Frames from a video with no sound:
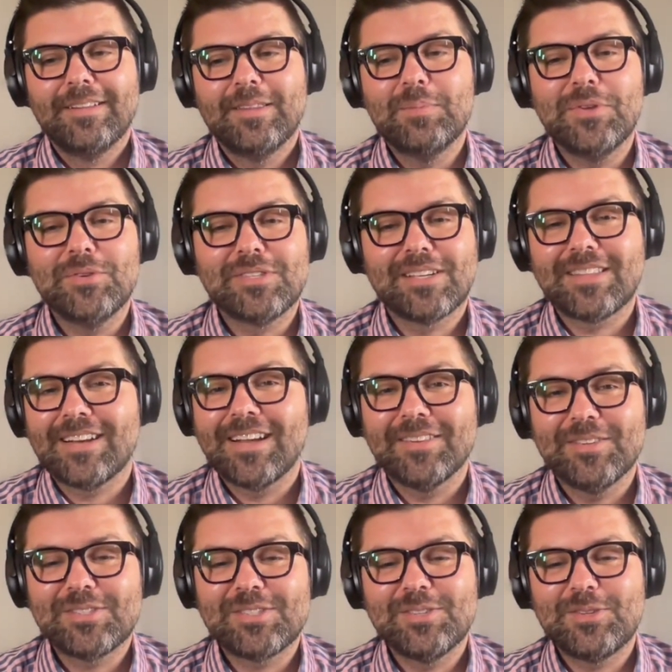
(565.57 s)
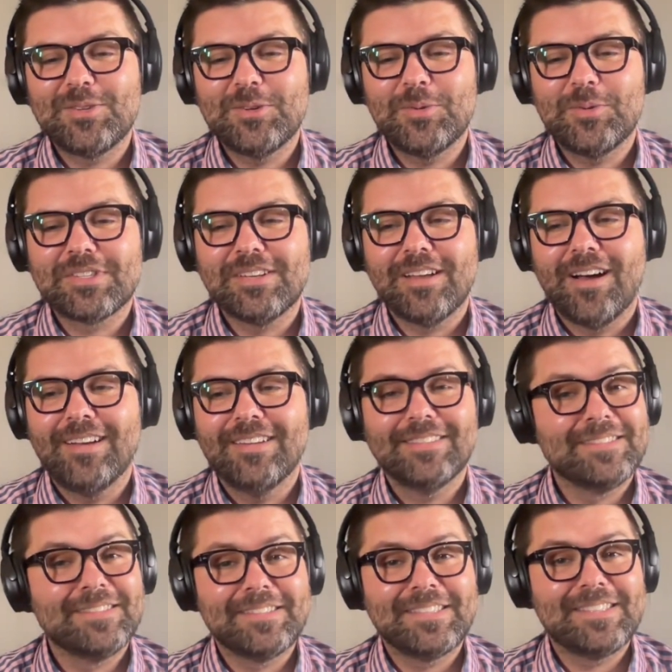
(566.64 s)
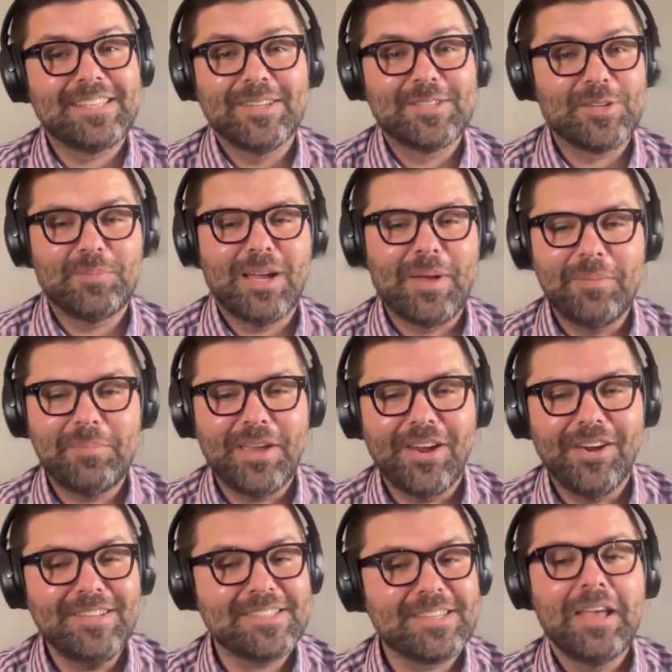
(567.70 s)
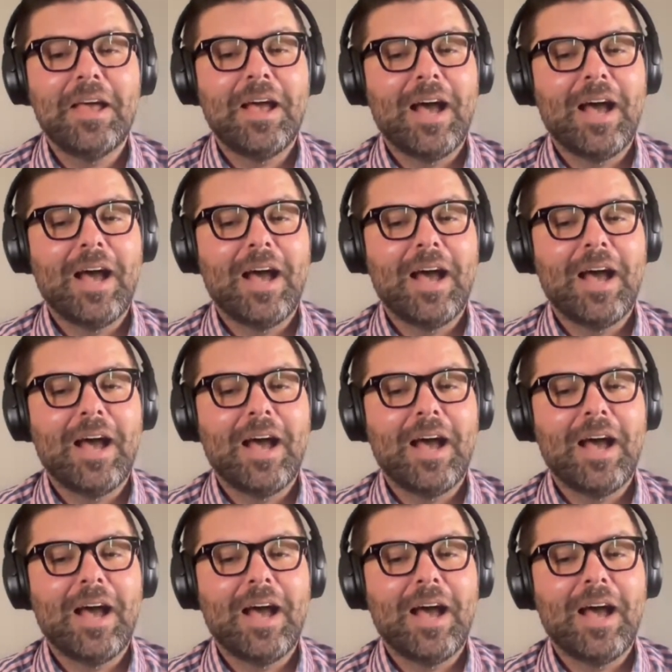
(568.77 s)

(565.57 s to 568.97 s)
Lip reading: the music that I listened to was not censored by my parents.